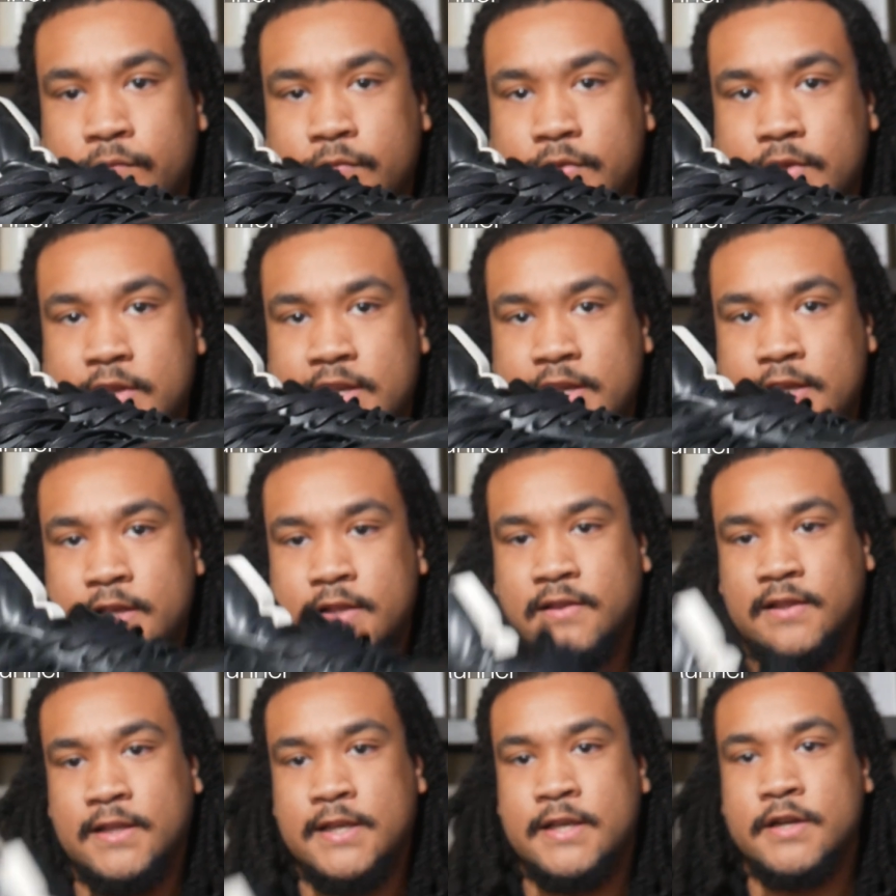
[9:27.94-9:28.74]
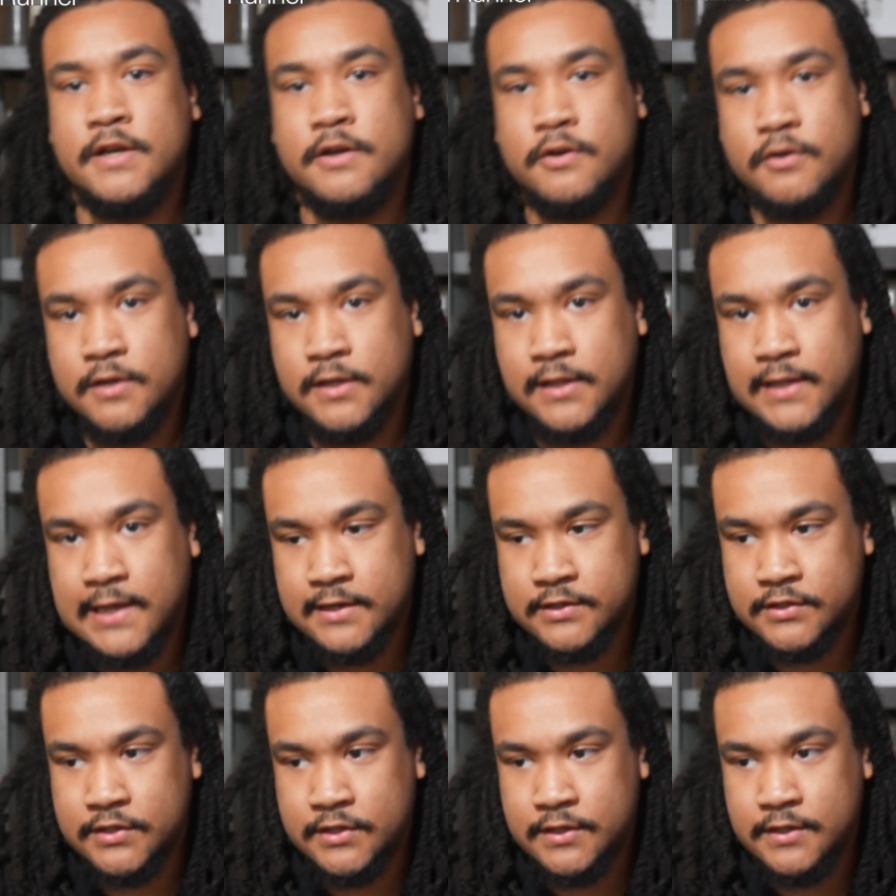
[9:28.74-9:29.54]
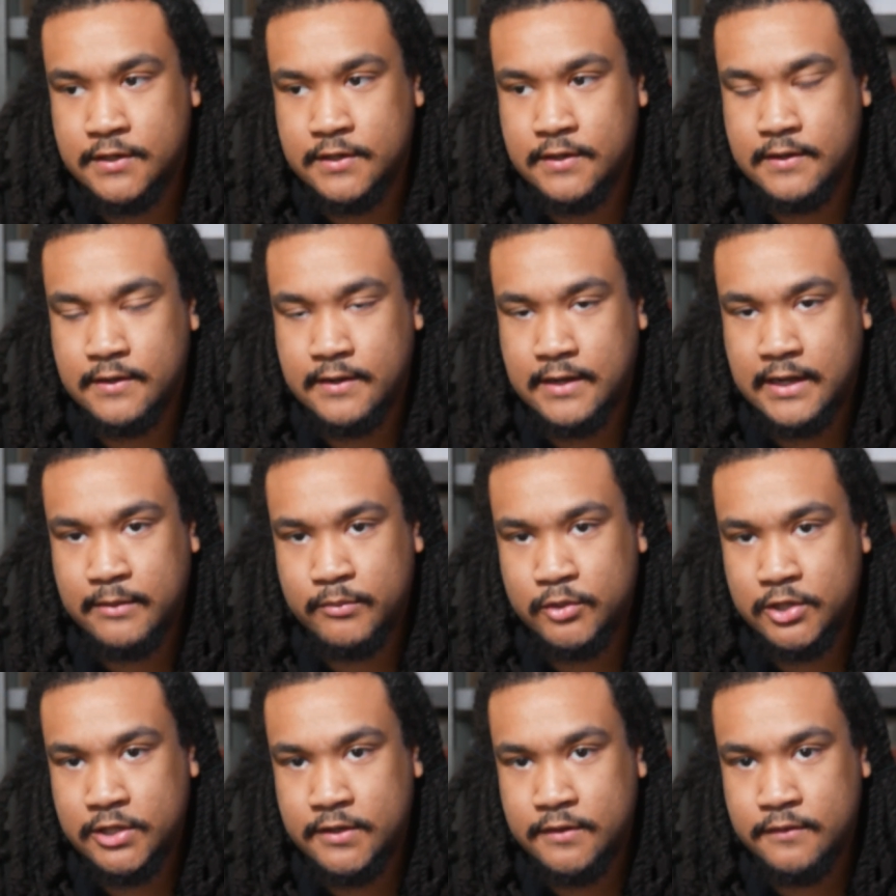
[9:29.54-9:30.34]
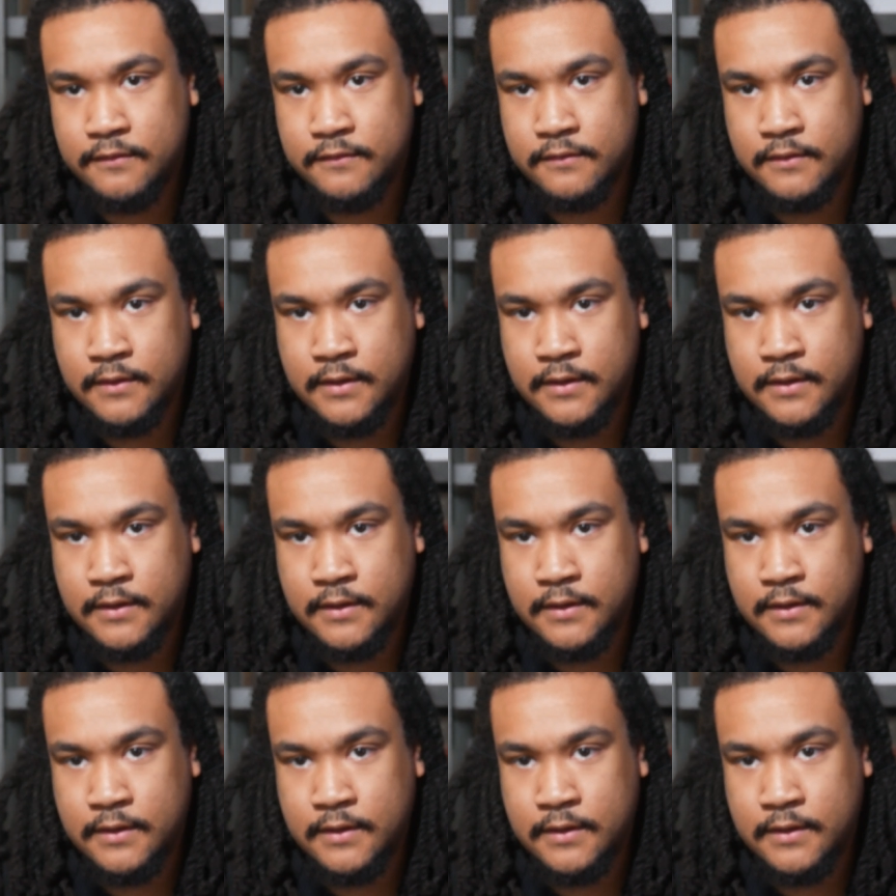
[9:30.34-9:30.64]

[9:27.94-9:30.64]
the Lido collection, I believe.